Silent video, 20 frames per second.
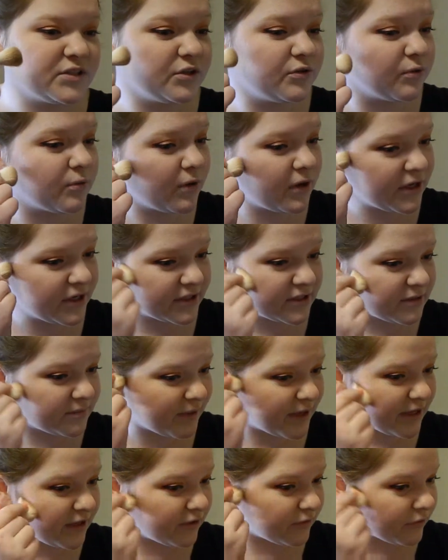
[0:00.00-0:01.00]
you want it to
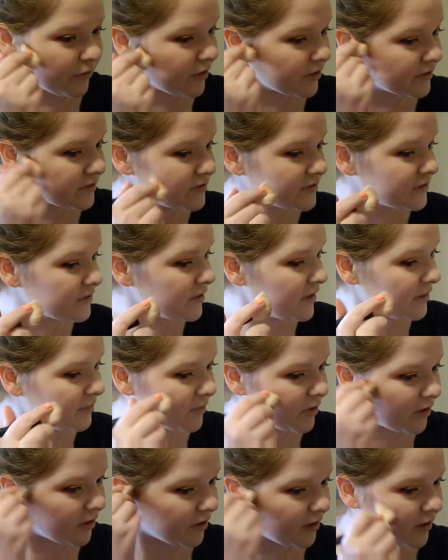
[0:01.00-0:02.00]
make you look
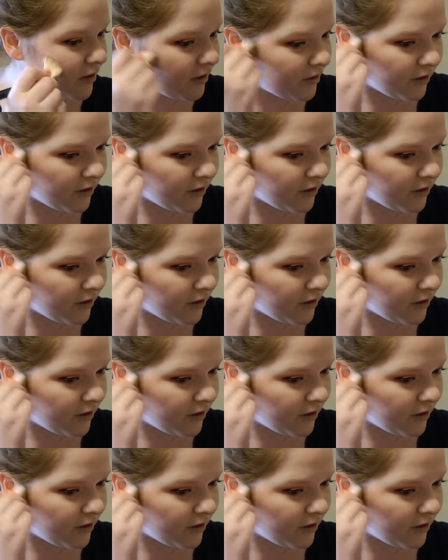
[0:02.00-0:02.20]
slimmer.